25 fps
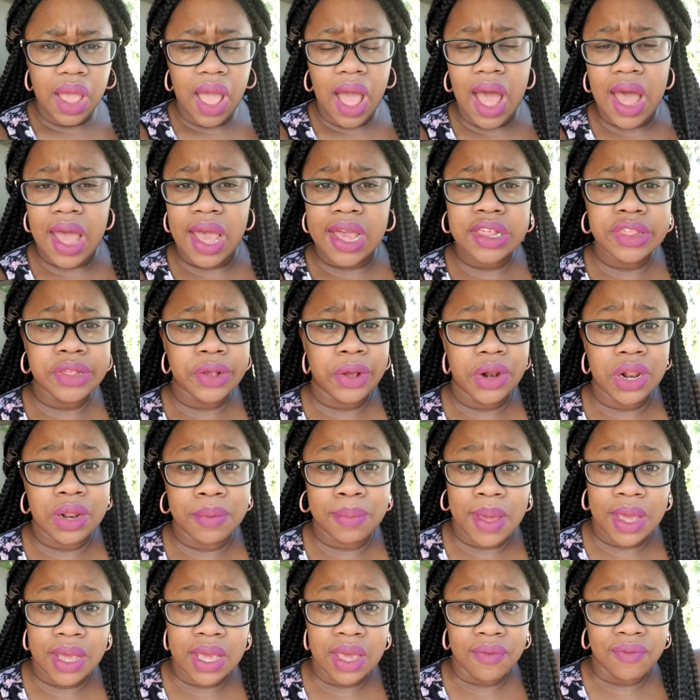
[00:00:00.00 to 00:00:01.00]
I started
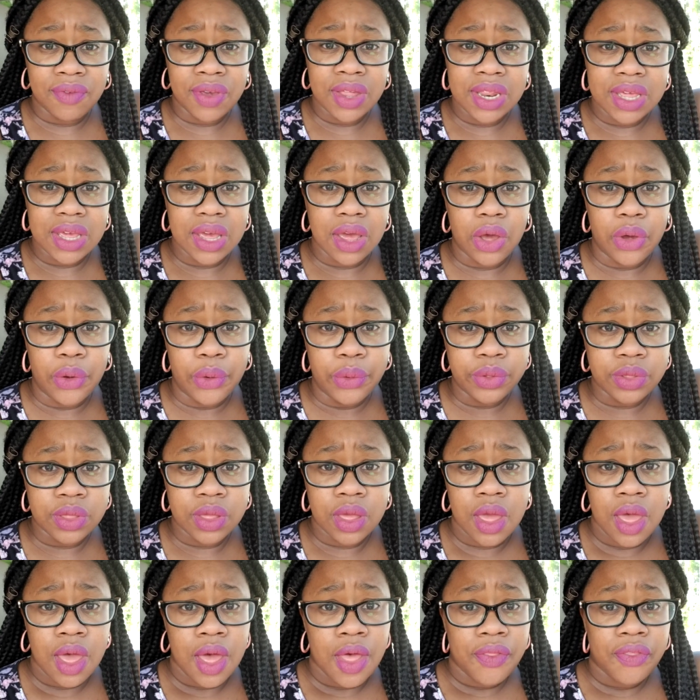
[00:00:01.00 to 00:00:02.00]
making videos
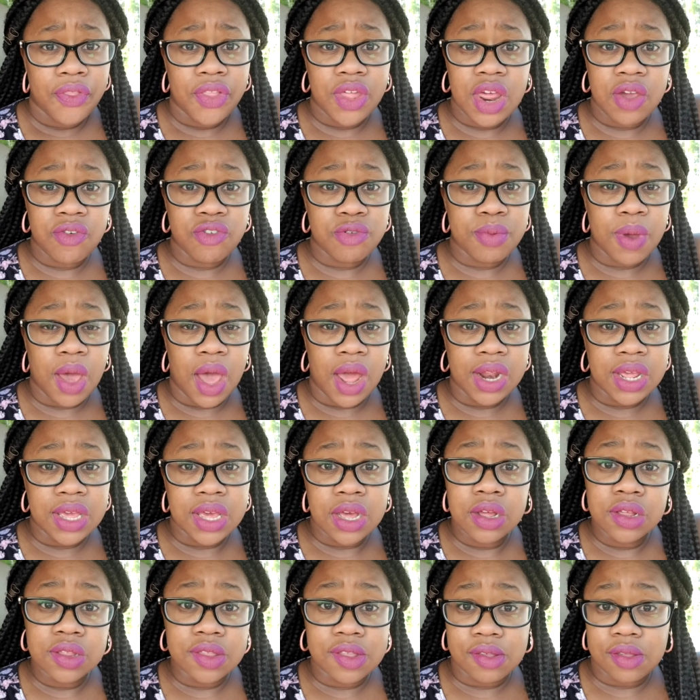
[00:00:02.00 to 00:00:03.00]
that everybody
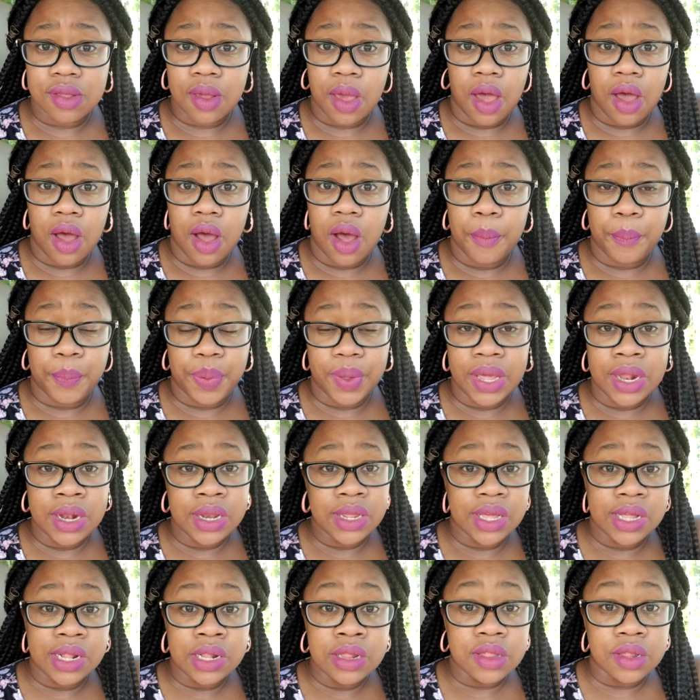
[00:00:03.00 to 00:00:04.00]
else's
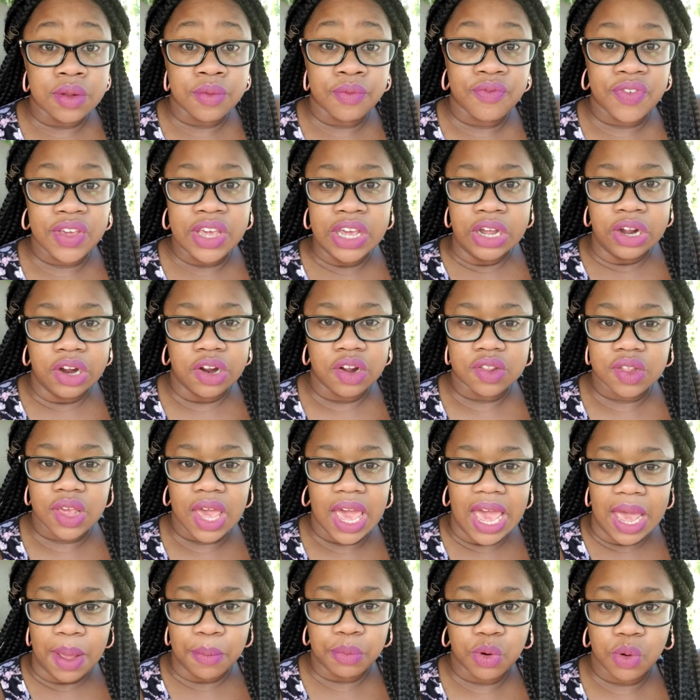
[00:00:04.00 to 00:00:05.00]
opinions and fears
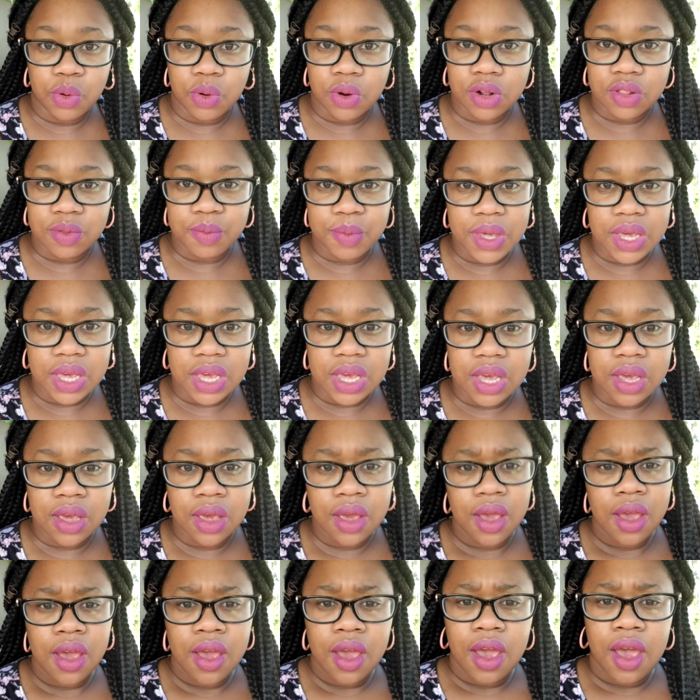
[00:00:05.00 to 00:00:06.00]
came towards me
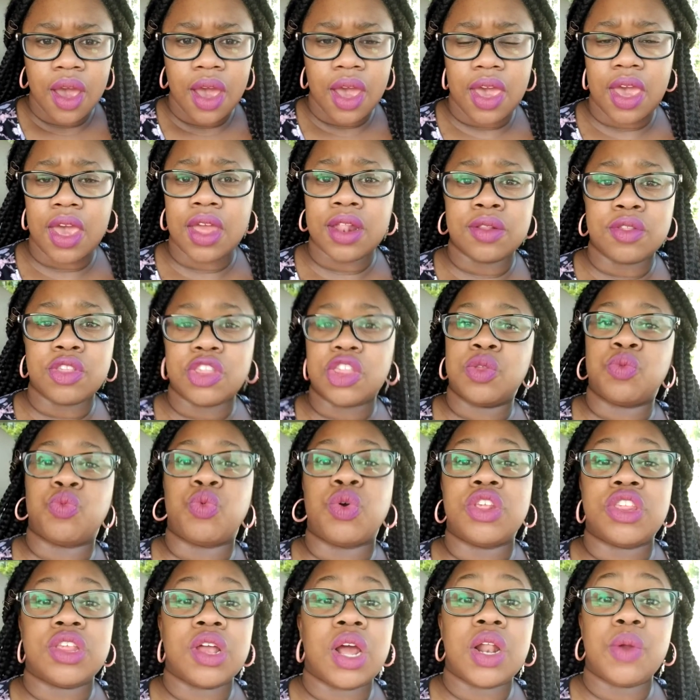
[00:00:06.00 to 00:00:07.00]
and
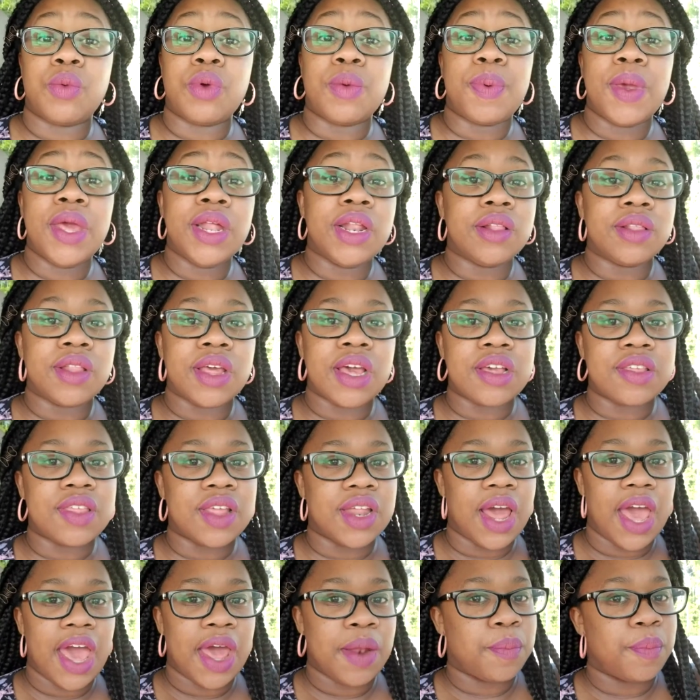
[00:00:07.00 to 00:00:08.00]
started repeating things
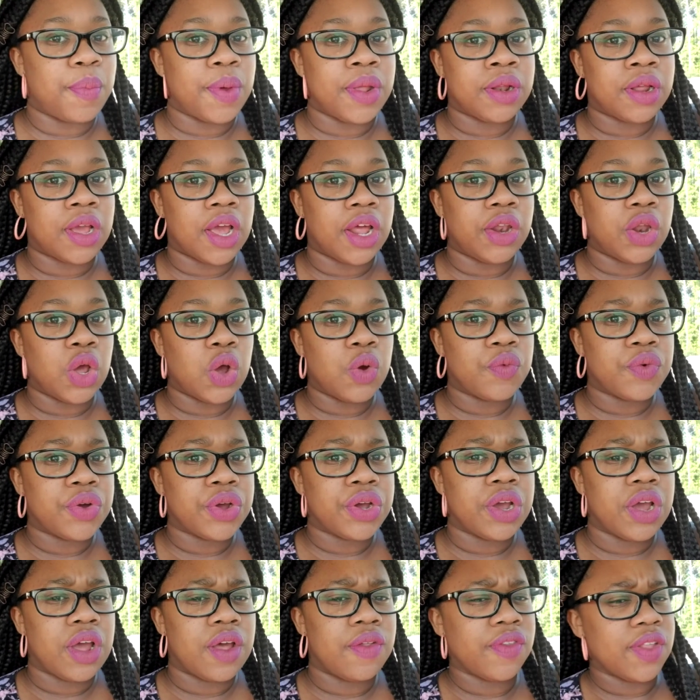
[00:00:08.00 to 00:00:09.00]
that I had been gotten over.
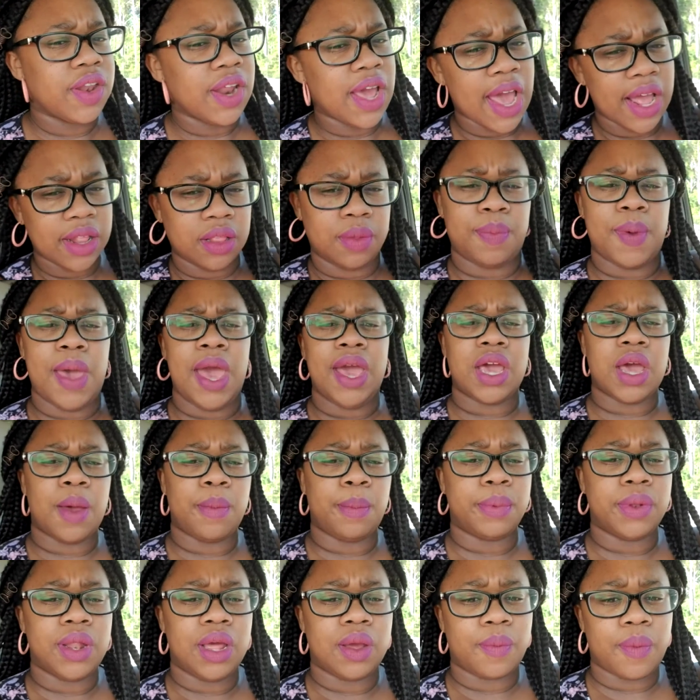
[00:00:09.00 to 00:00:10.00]
And then I had to back up.
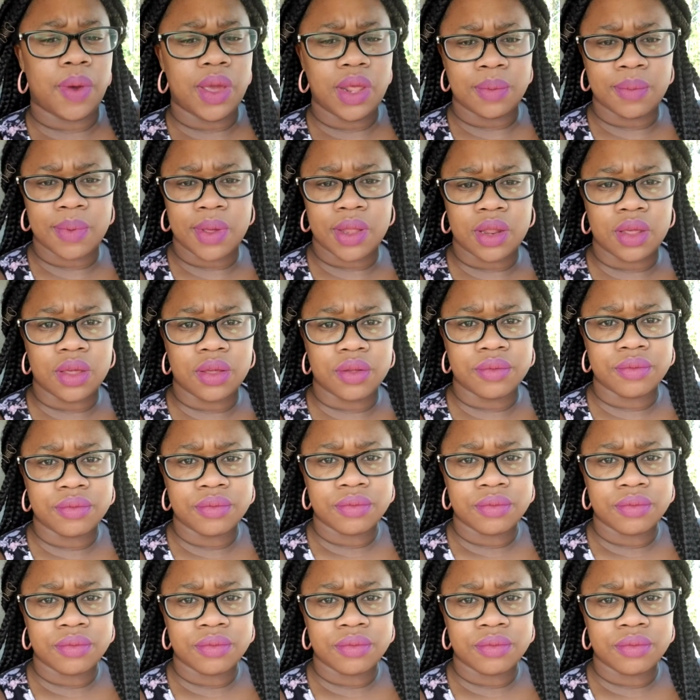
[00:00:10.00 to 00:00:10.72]
I'm like, wait a minute.